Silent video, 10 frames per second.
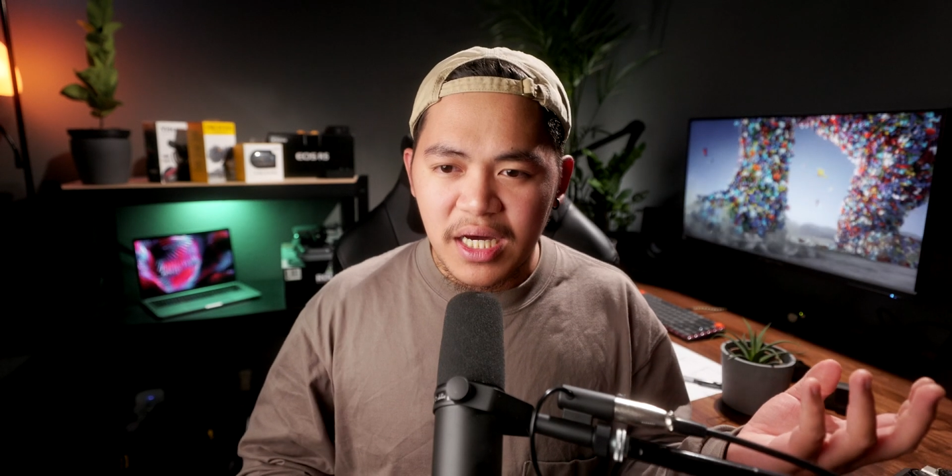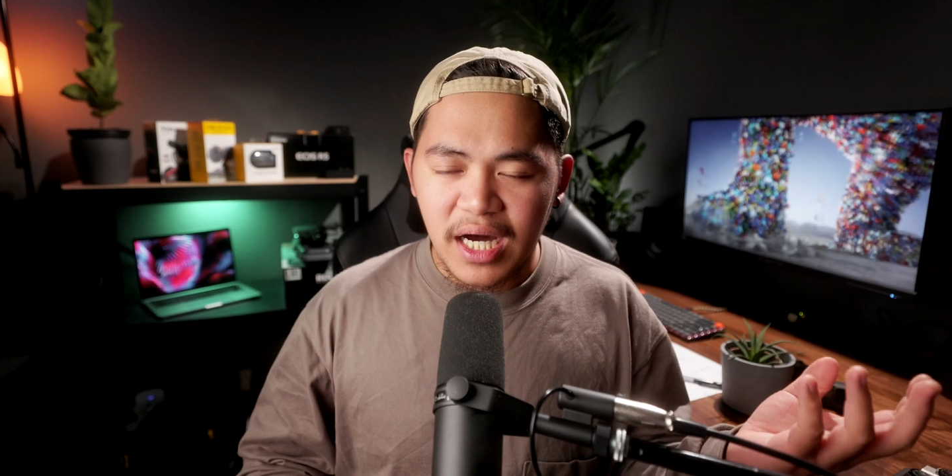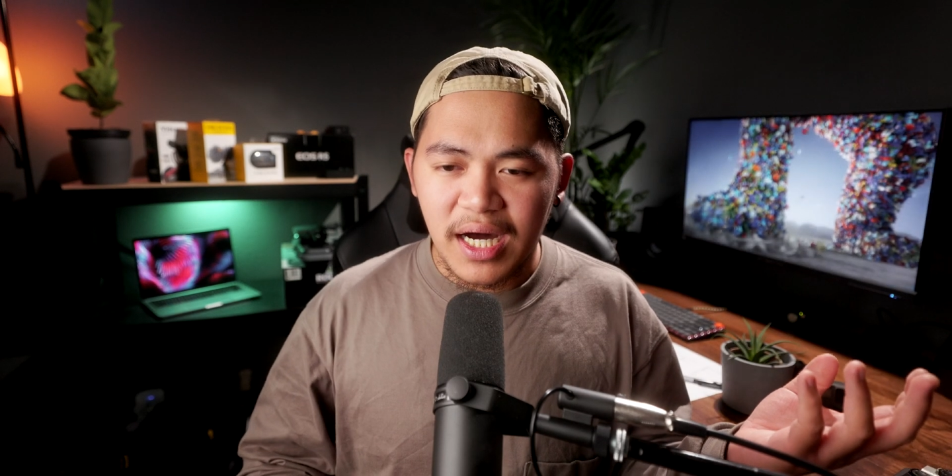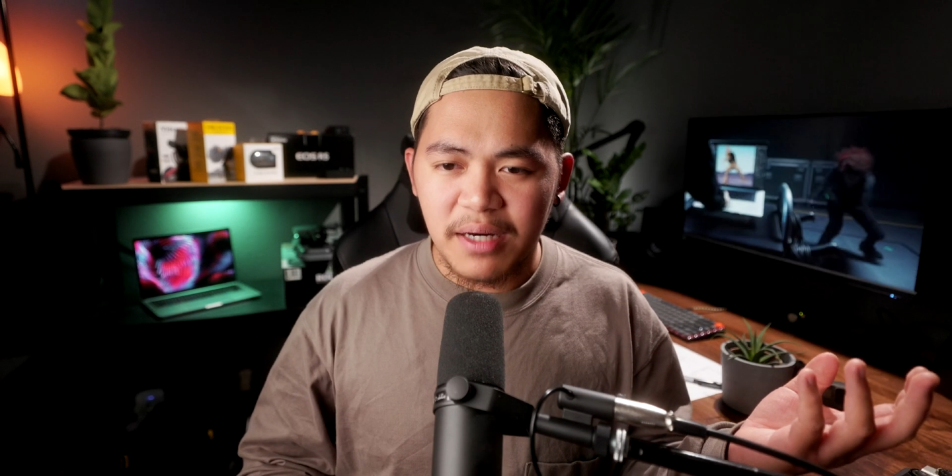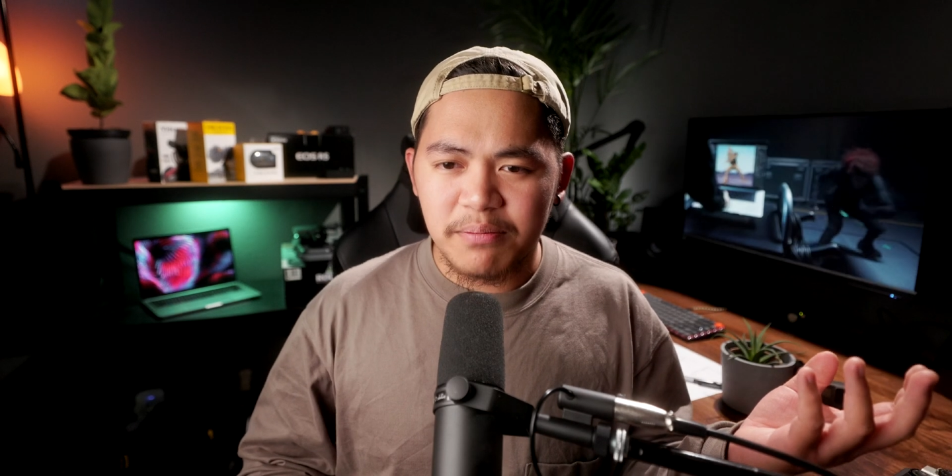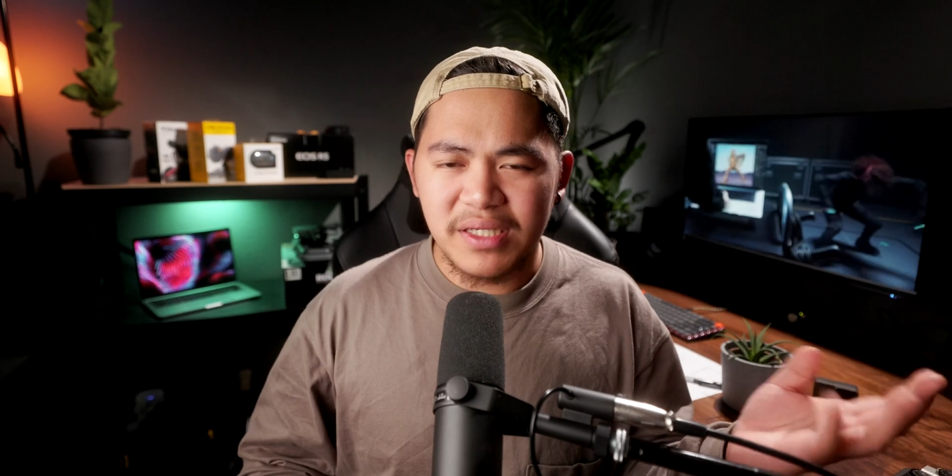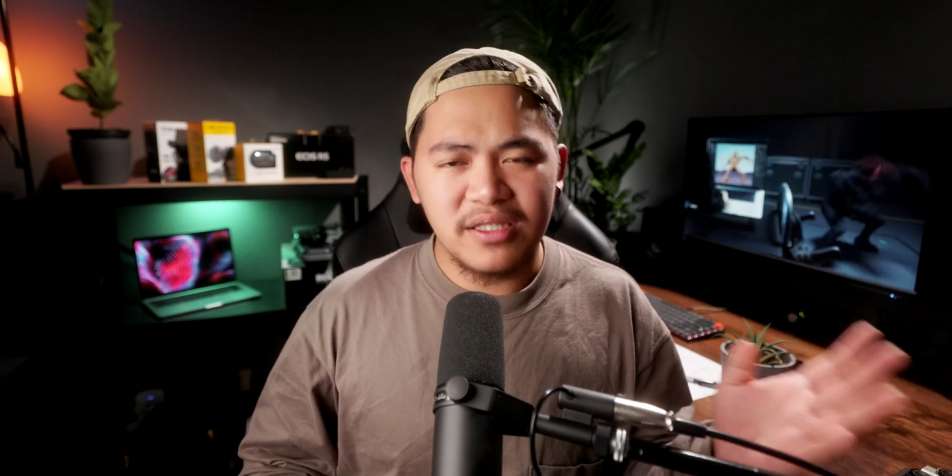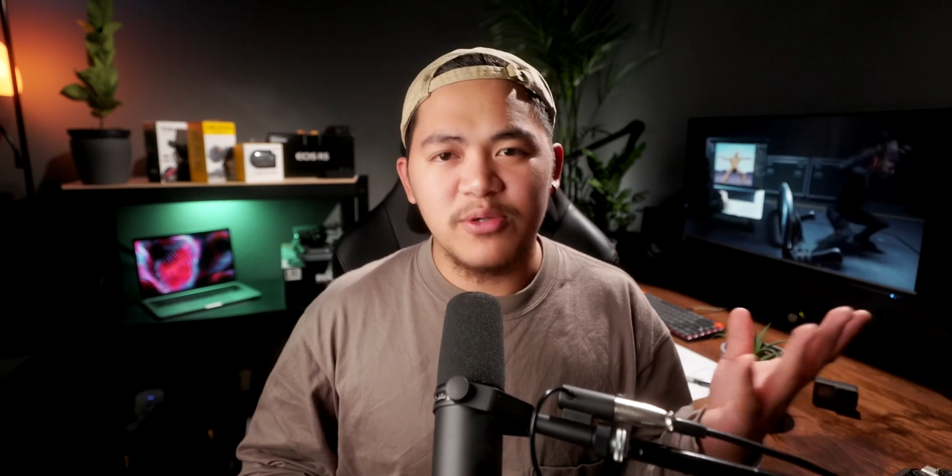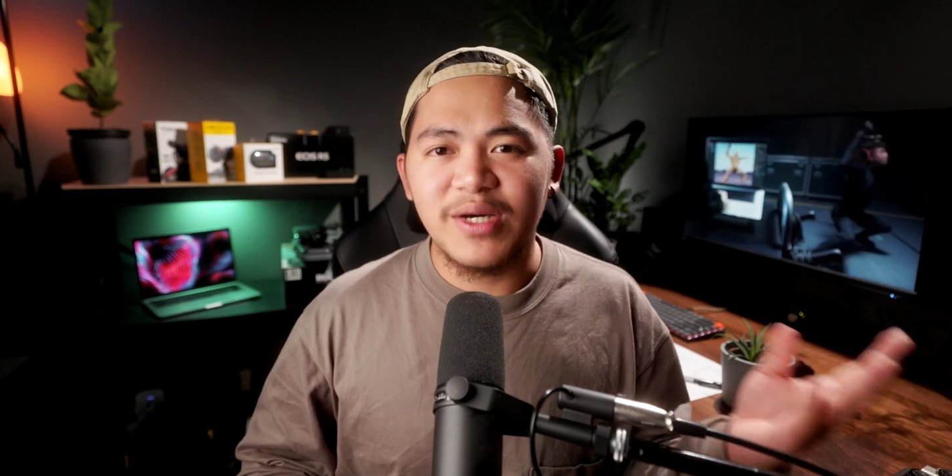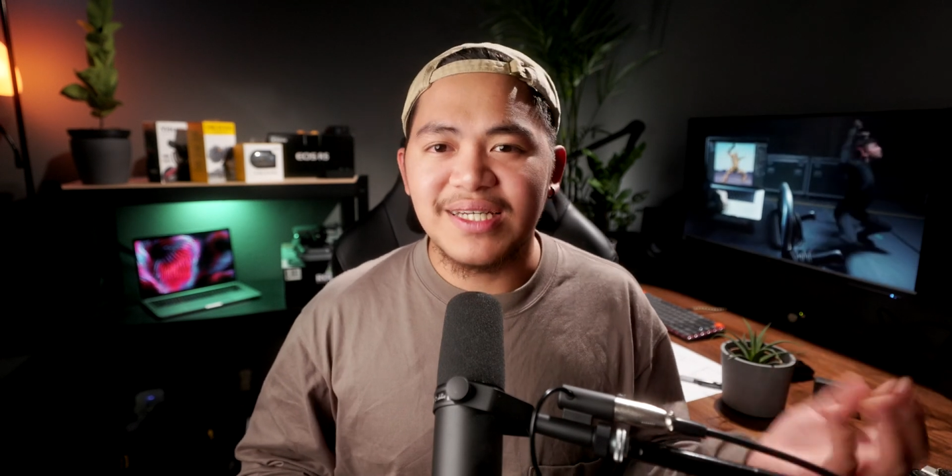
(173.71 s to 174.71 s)
But
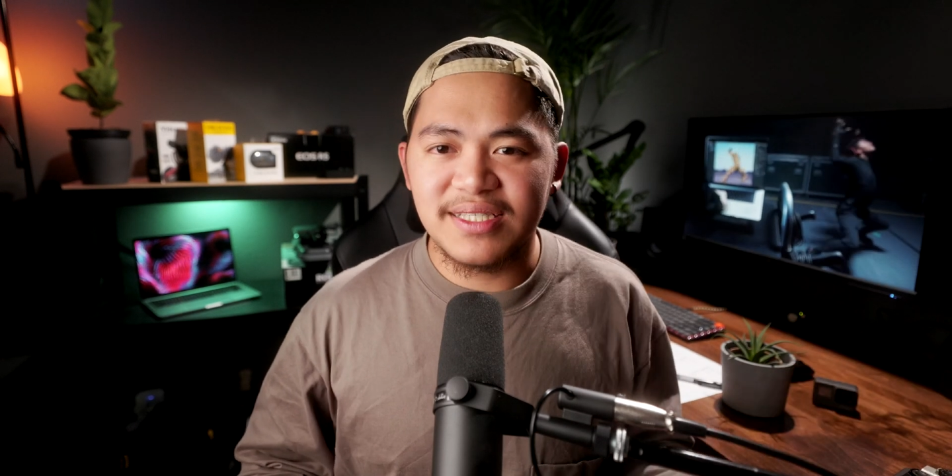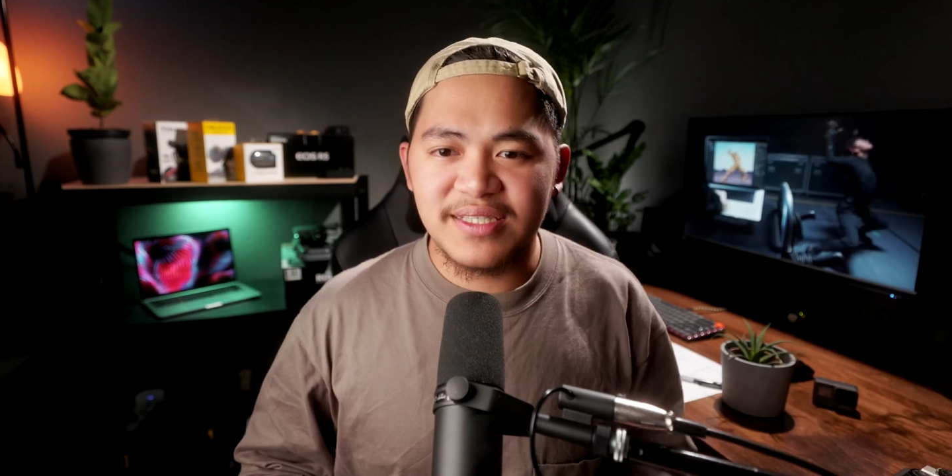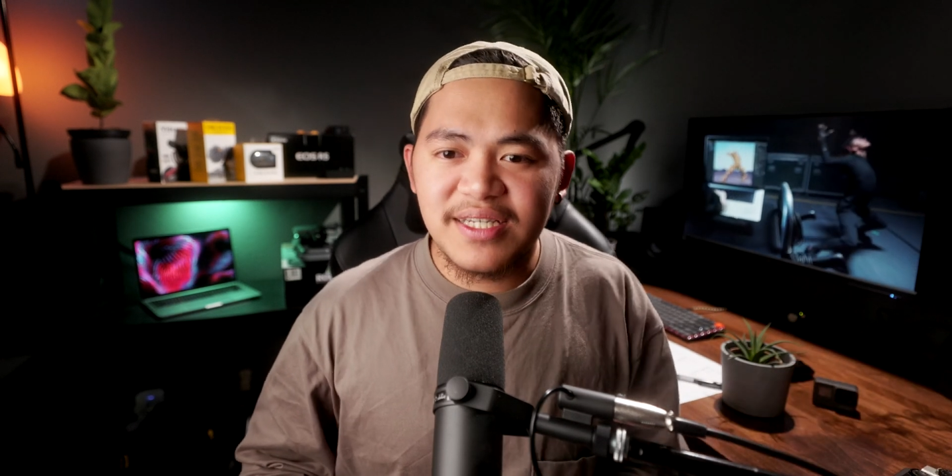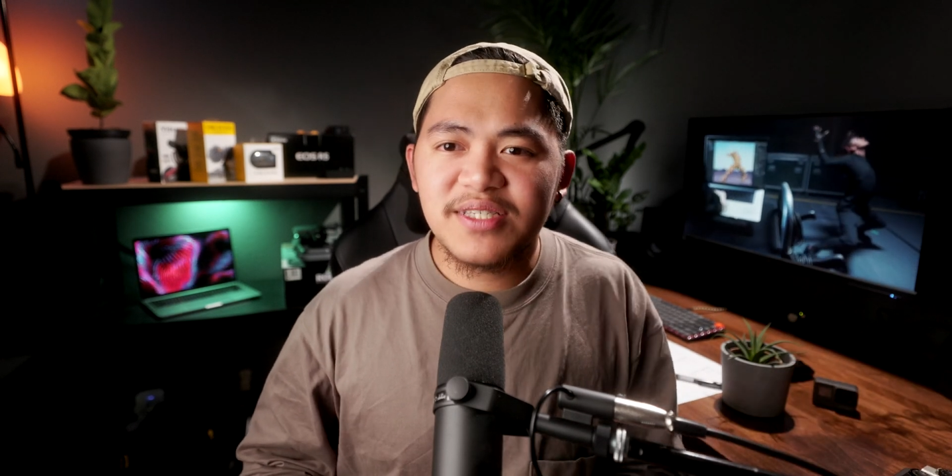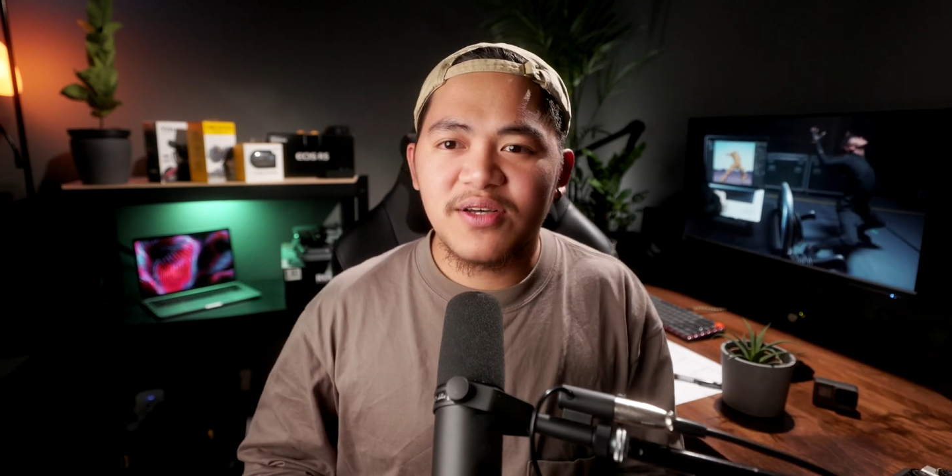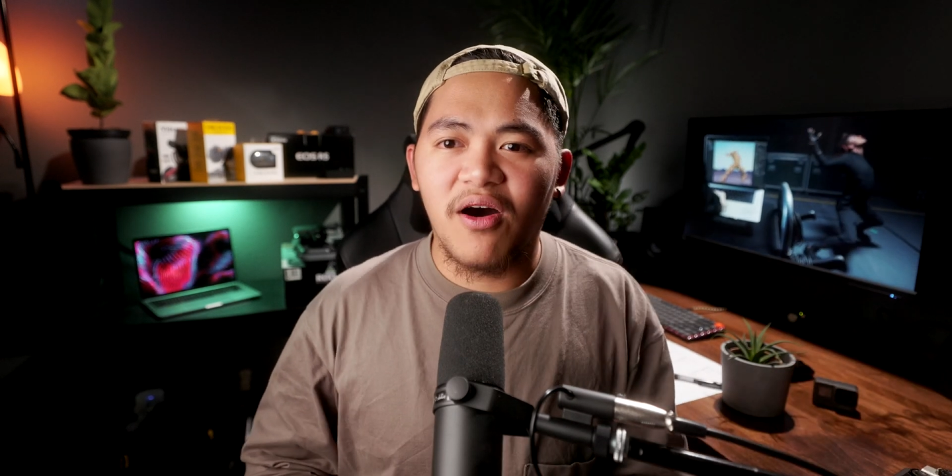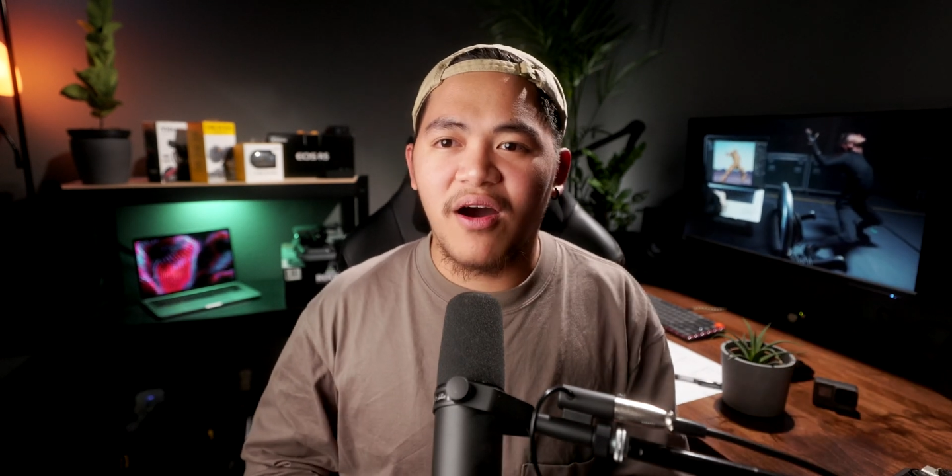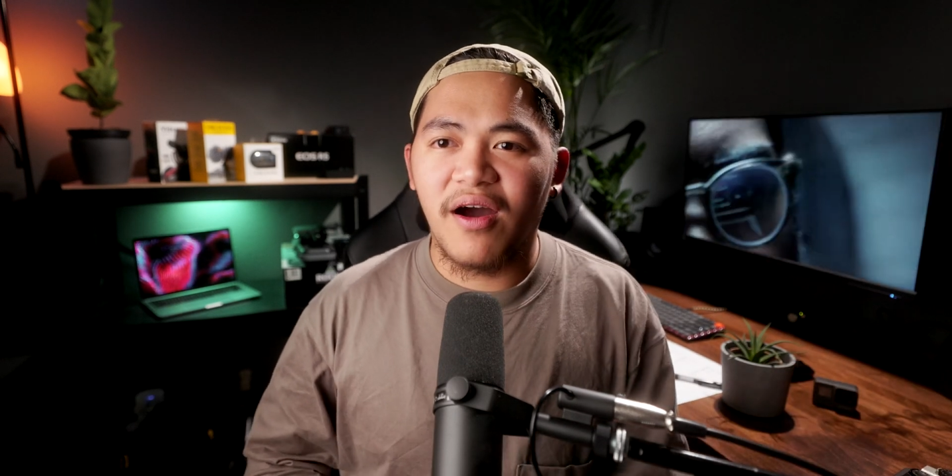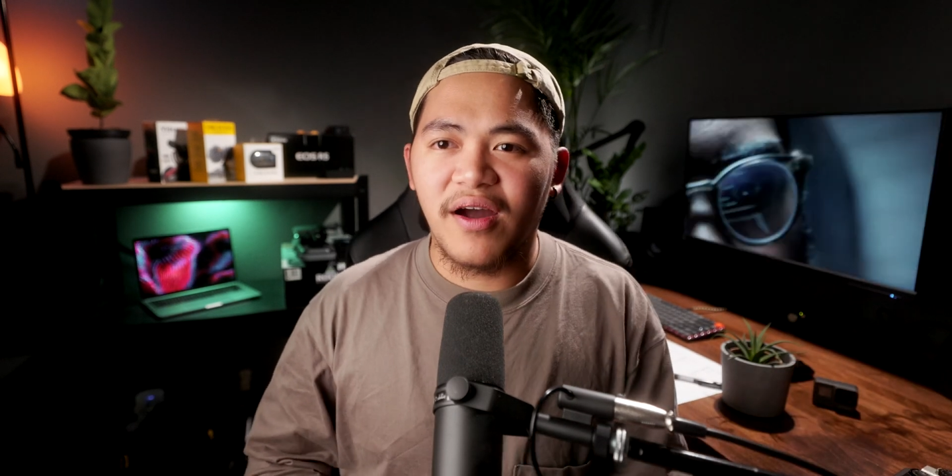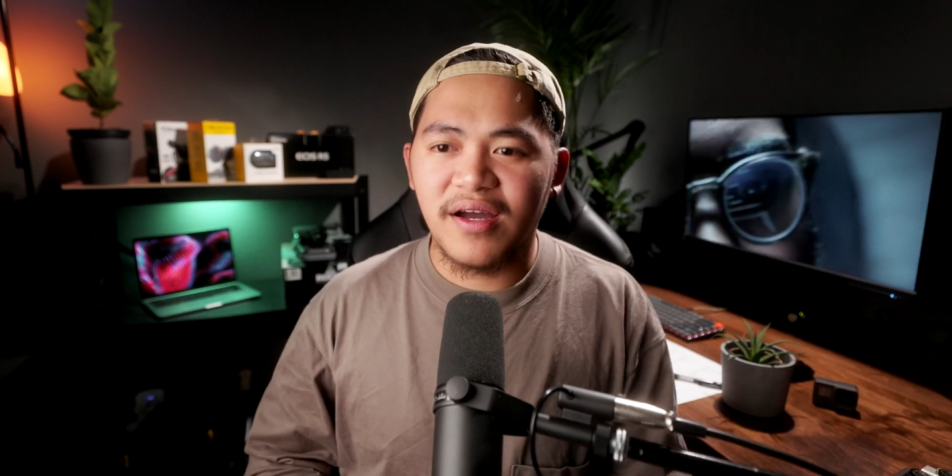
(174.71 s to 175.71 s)
the new SSDs
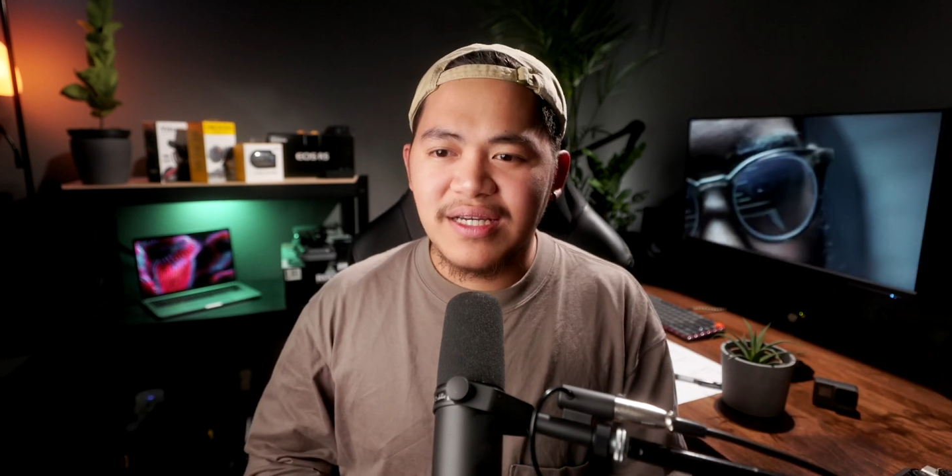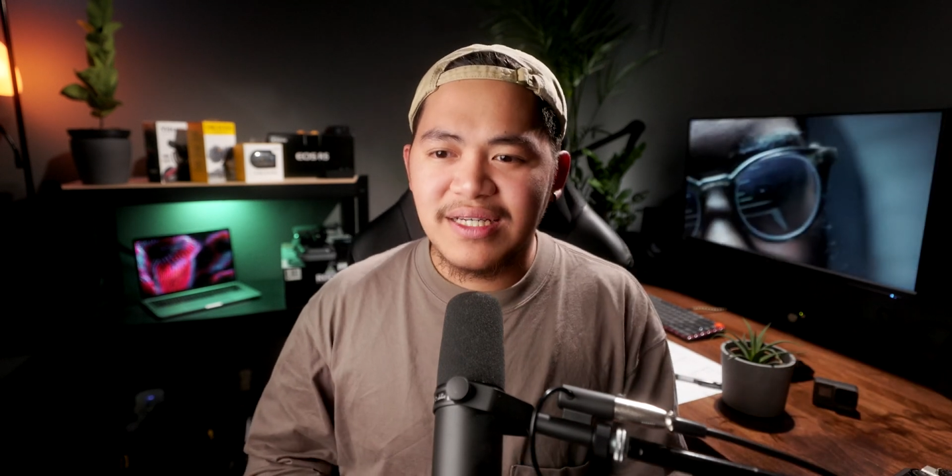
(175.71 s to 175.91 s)
are